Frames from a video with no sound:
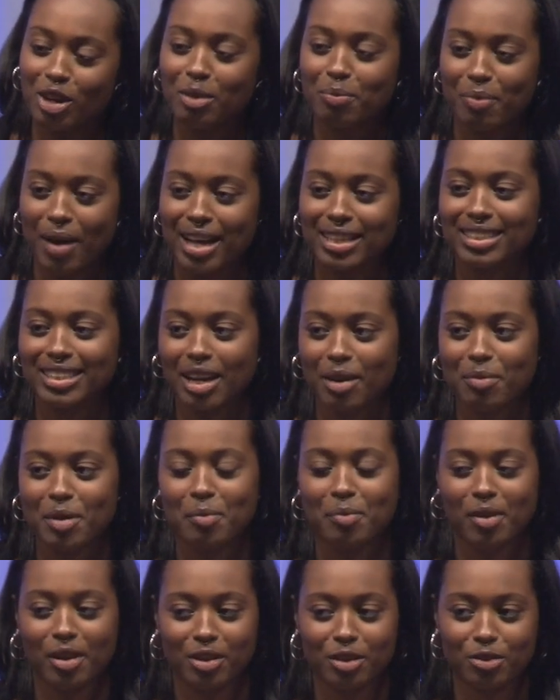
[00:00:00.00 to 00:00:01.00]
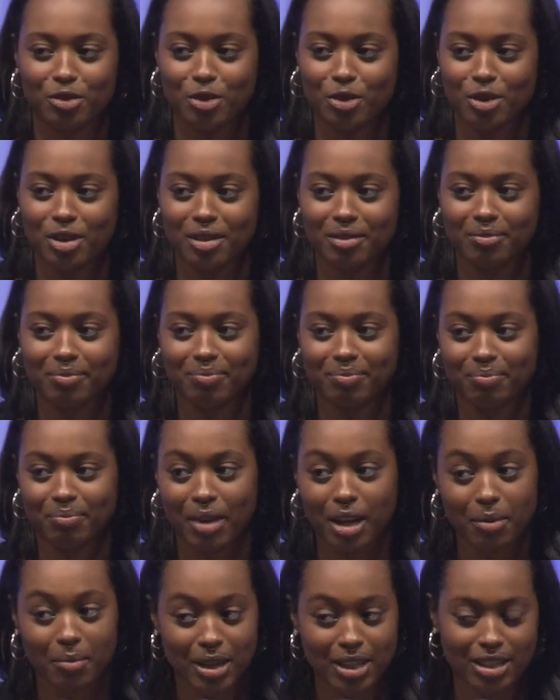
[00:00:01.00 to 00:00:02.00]
passed out people on the floor,
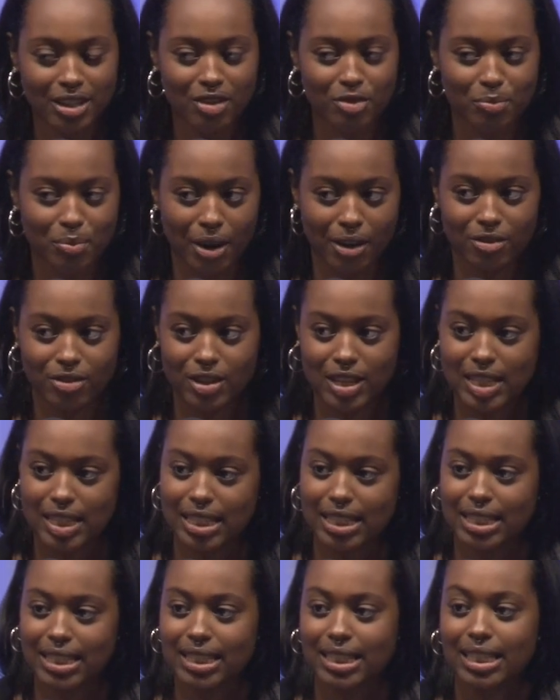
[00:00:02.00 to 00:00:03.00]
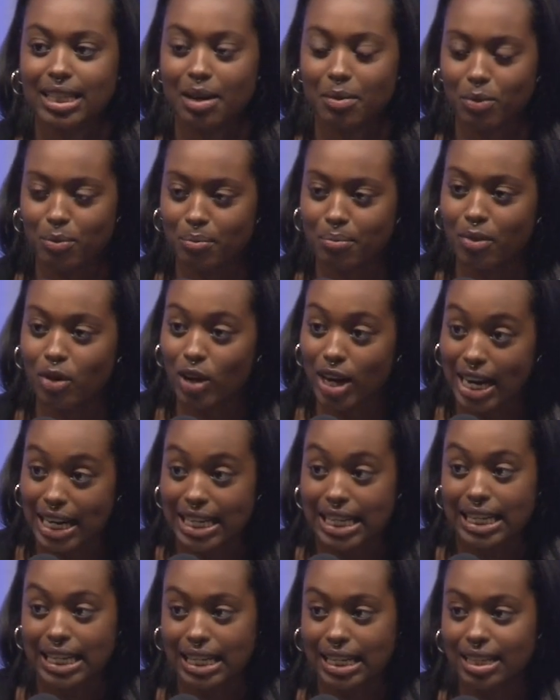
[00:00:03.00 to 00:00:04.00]
make myself breakfast, get what I
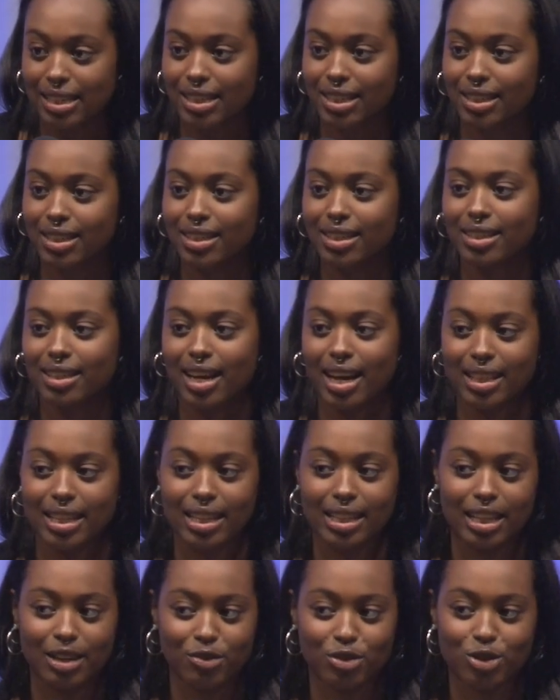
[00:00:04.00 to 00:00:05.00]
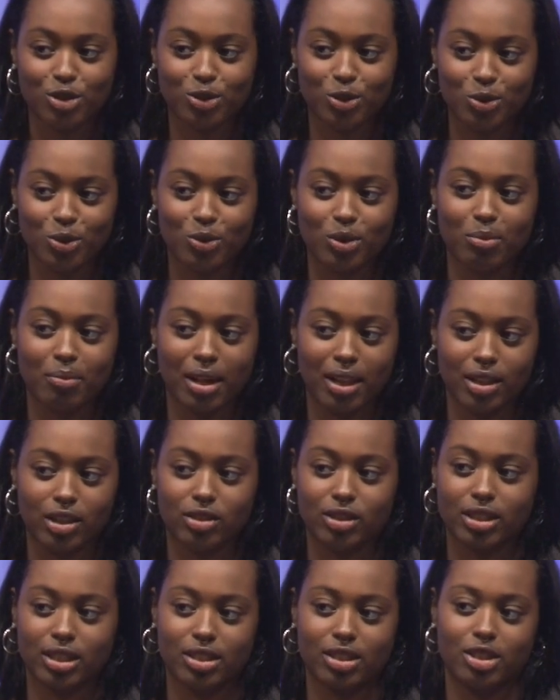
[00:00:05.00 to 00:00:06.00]
needed, and then leave for school with my little
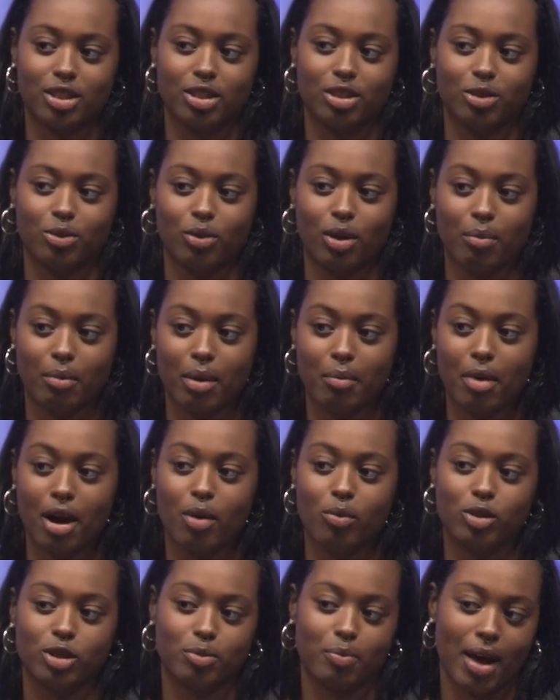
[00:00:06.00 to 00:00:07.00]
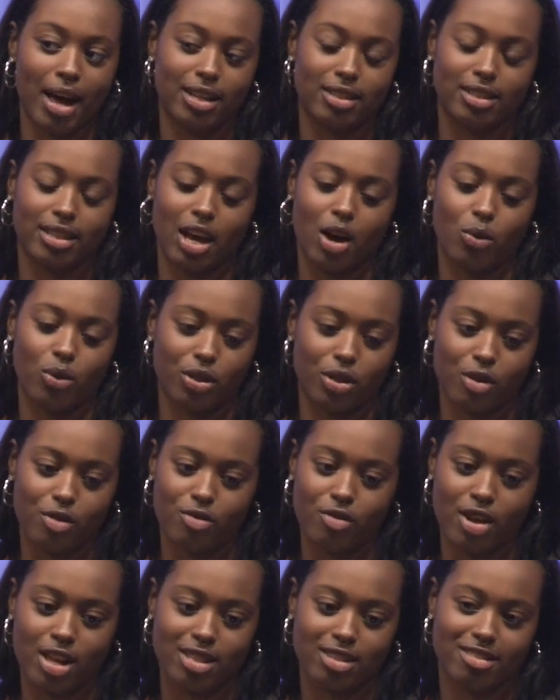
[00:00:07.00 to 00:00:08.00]
sister while my mom was passed out with her
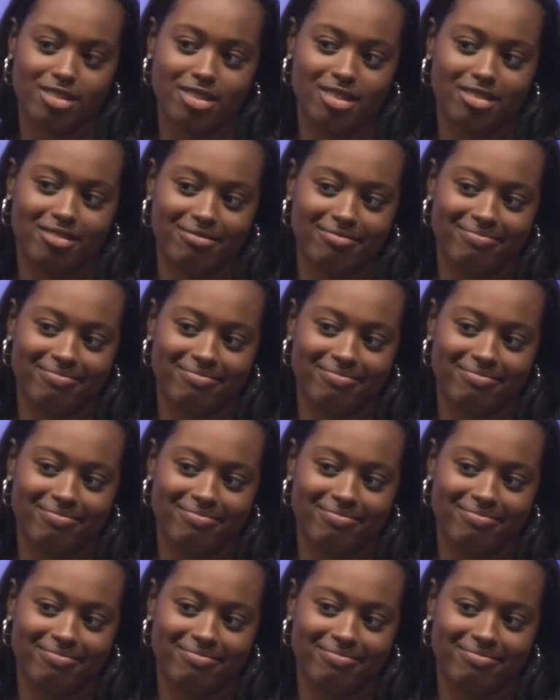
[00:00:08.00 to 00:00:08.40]
friends.